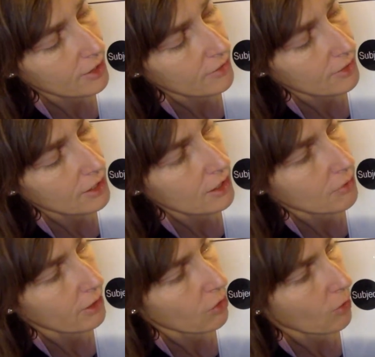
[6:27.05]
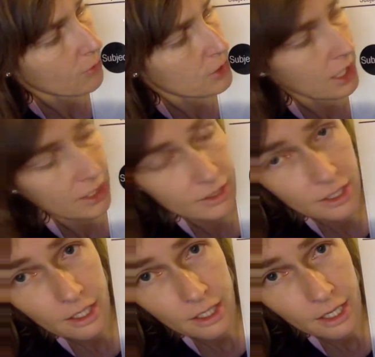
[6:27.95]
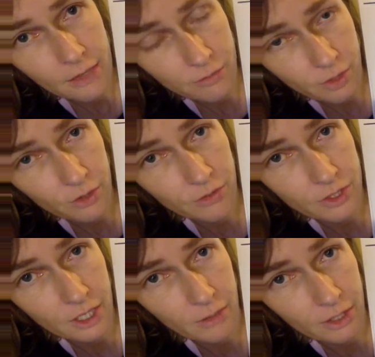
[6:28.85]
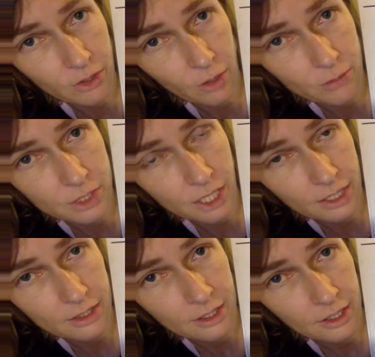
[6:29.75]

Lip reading: is an indirect object in front of a direct object,